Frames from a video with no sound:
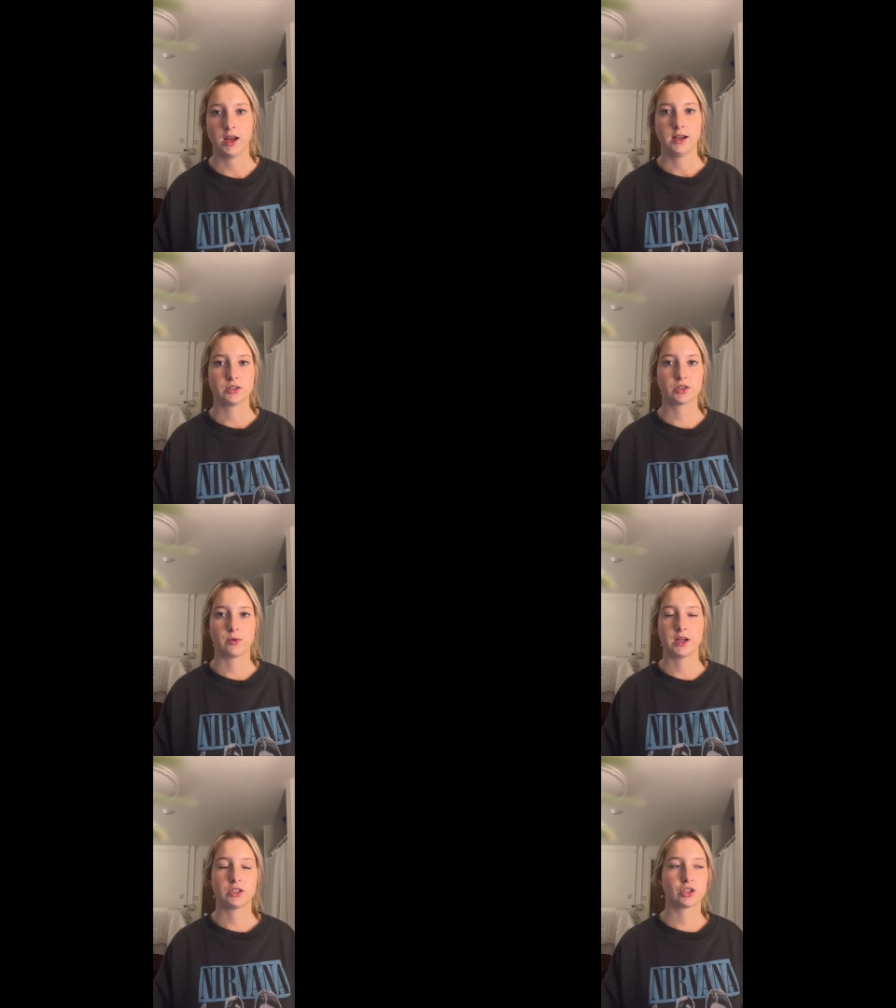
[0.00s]
So
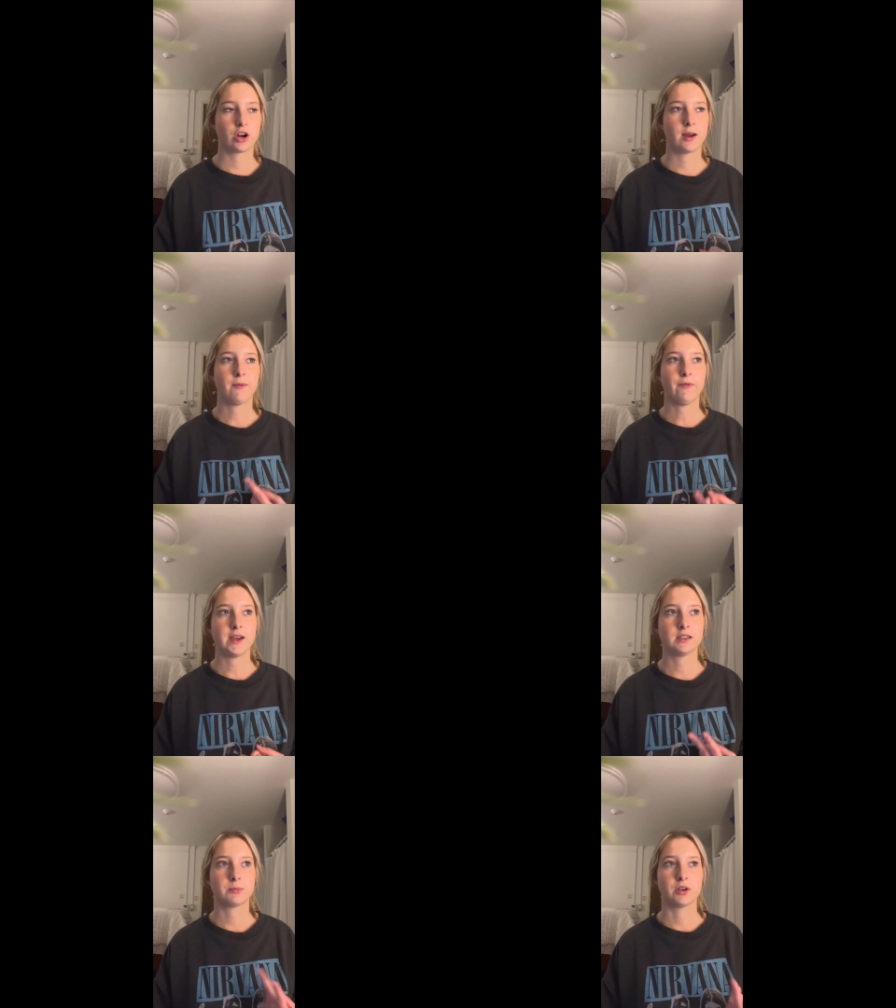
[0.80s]
Instagram,
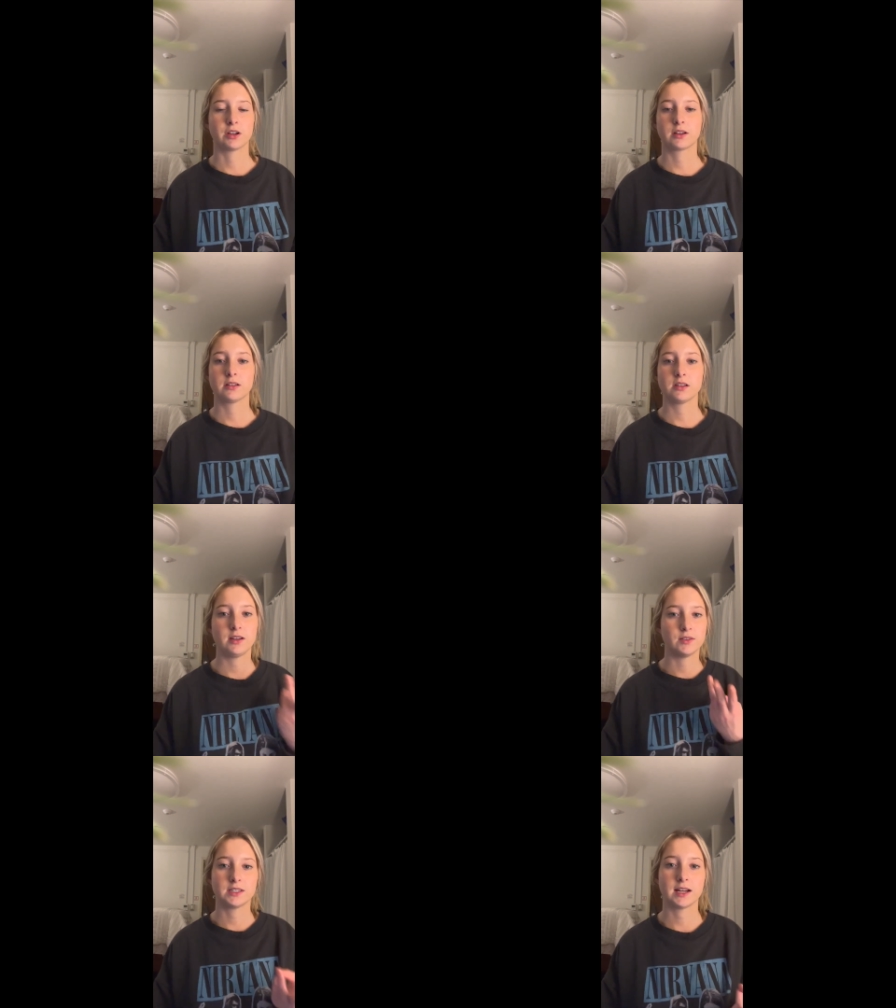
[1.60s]
Facebook,
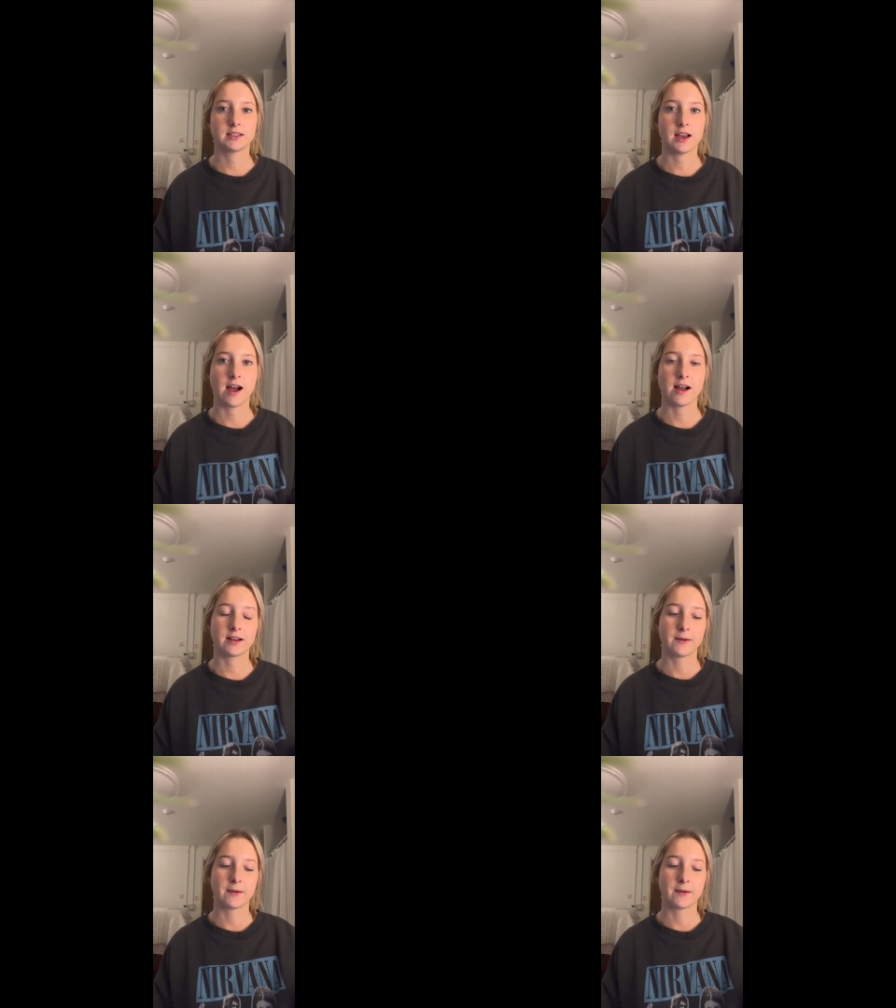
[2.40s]
even TikTok.